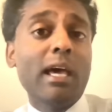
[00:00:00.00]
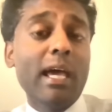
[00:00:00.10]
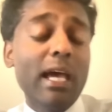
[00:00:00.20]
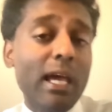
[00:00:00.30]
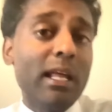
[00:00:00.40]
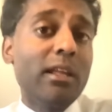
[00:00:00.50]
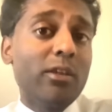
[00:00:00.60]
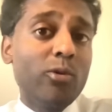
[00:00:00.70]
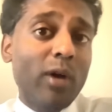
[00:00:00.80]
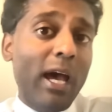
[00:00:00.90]
and
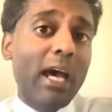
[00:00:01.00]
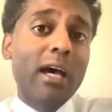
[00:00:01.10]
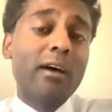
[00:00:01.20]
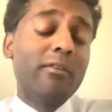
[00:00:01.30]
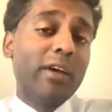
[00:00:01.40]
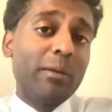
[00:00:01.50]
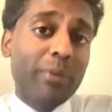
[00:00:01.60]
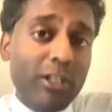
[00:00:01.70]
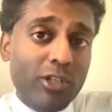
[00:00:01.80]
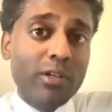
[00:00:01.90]
you have a
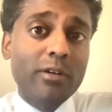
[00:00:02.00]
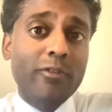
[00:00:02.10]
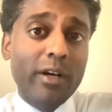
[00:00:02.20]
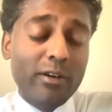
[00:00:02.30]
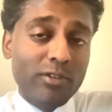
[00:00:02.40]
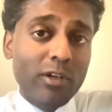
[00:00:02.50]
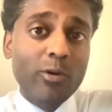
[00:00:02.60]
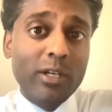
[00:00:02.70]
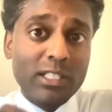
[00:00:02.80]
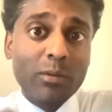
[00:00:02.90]
pitcher for Arizona
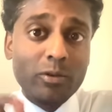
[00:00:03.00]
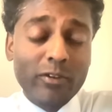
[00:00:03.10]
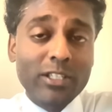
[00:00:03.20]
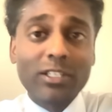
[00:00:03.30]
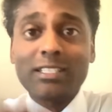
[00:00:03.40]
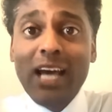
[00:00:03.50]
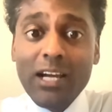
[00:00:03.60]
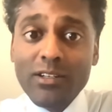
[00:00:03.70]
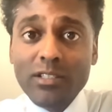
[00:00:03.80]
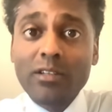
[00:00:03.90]
who has double revenge on the
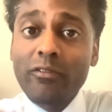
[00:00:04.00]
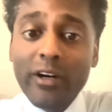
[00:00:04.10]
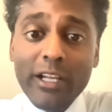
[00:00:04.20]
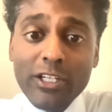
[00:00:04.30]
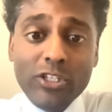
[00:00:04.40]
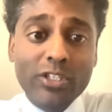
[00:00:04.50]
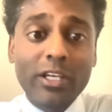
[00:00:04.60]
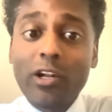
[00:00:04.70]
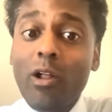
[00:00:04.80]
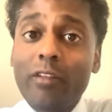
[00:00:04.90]
Dodgers. Very
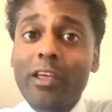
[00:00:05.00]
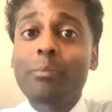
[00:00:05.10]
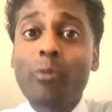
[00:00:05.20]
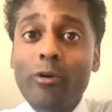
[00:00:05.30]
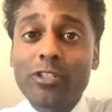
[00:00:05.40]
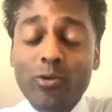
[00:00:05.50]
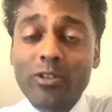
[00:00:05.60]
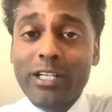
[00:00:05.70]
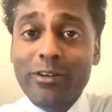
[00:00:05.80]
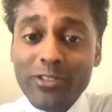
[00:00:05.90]
interesting. And all of that points
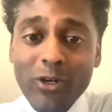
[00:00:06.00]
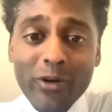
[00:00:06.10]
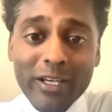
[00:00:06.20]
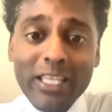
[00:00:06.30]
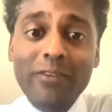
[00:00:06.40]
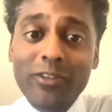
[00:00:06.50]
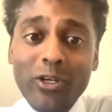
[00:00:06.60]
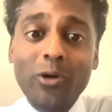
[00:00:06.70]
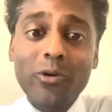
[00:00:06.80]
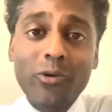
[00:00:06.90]
towards Arizona, even
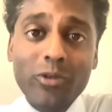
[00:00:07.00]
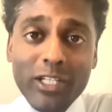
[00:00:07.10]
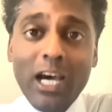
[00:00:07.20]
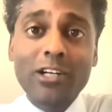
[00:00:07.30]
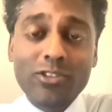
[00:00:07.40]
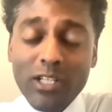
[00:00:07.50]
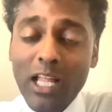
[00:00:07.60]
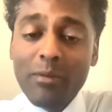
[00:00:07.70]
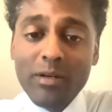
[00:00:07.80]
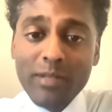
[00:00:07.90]
though the Dodgers
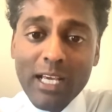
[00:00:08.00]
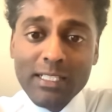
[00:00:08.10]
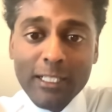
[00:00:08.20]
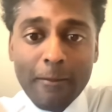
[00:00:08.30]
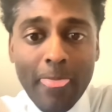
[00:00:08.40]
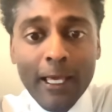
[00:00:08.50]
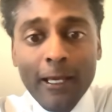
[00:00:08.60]
clobbered him last time.